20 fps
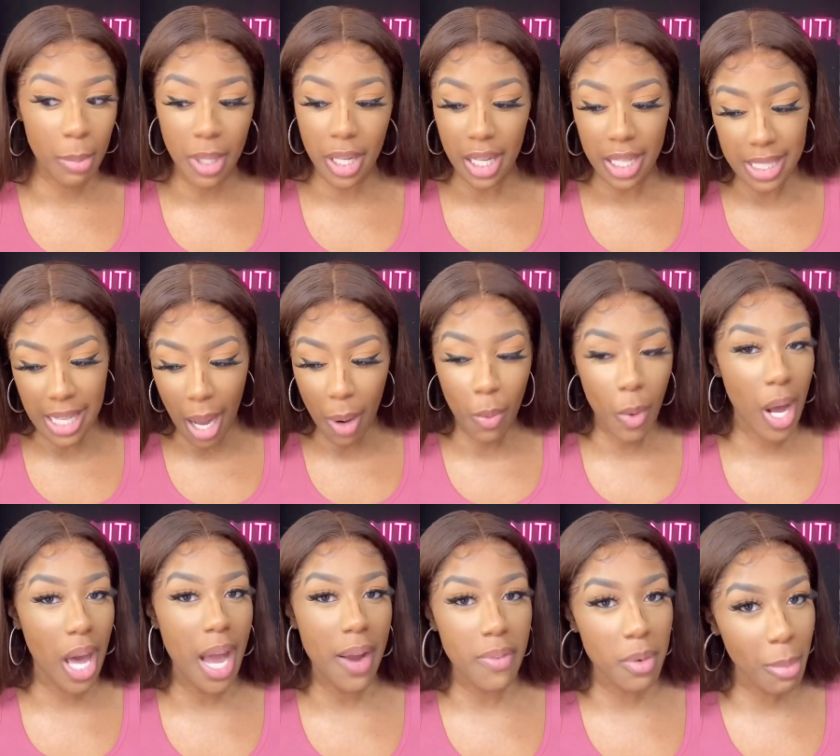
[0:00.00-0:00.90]
Because I
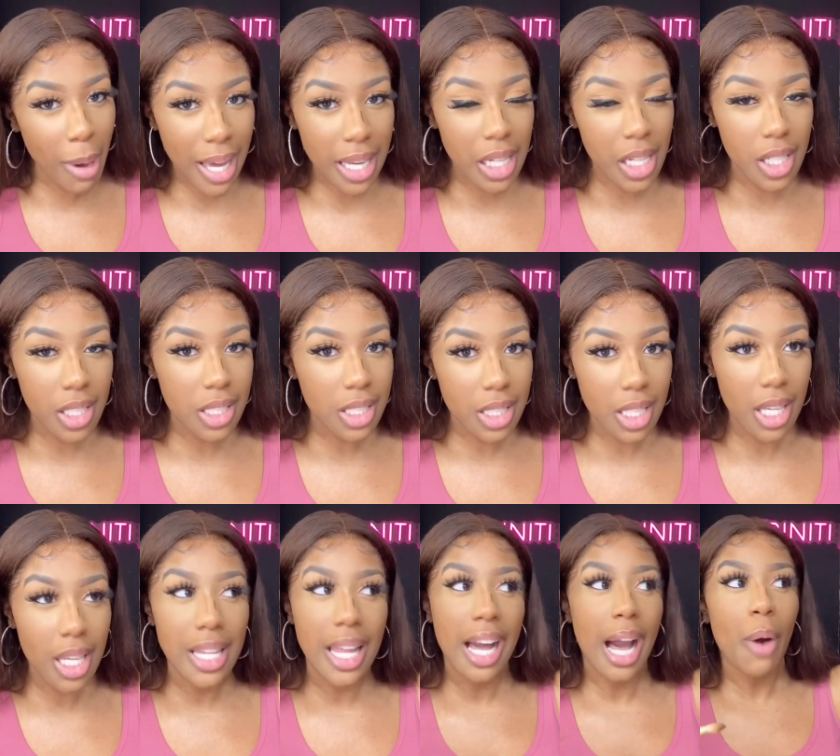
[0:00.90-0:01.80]
want everybody to
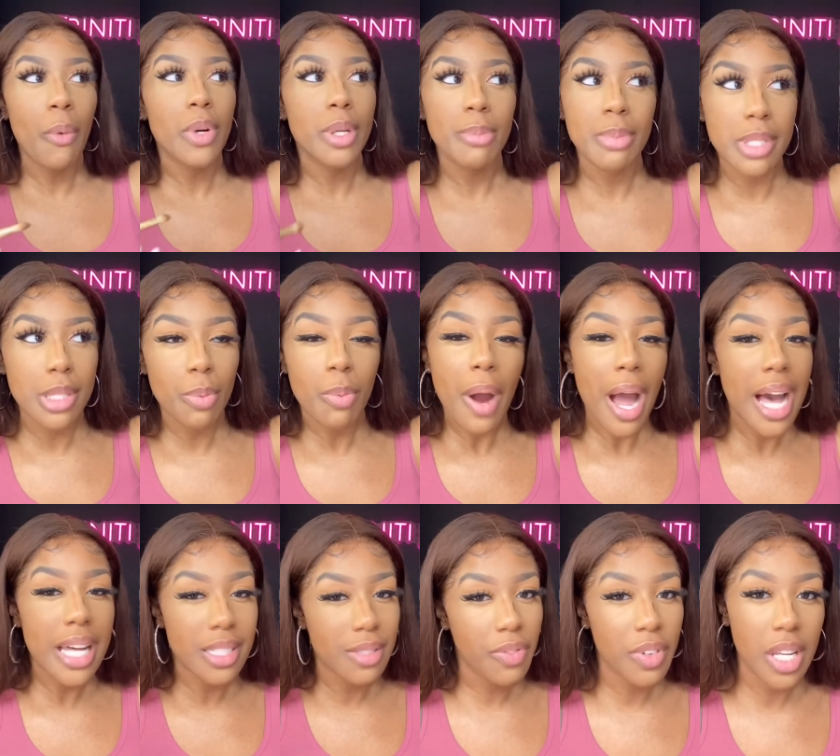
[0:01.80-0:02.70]
see, like, I want to be
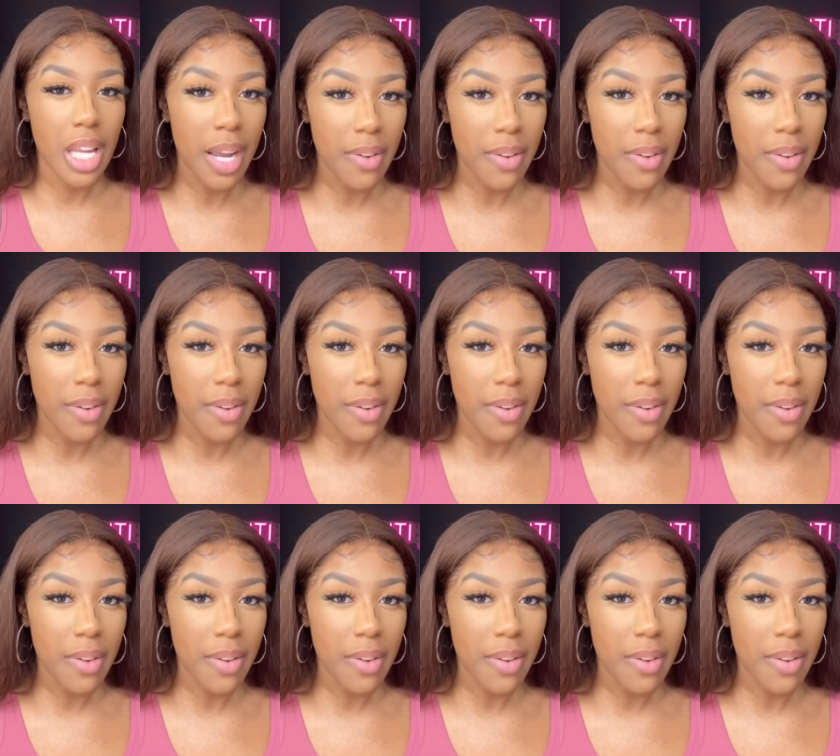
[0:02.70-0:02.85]
surprised in front of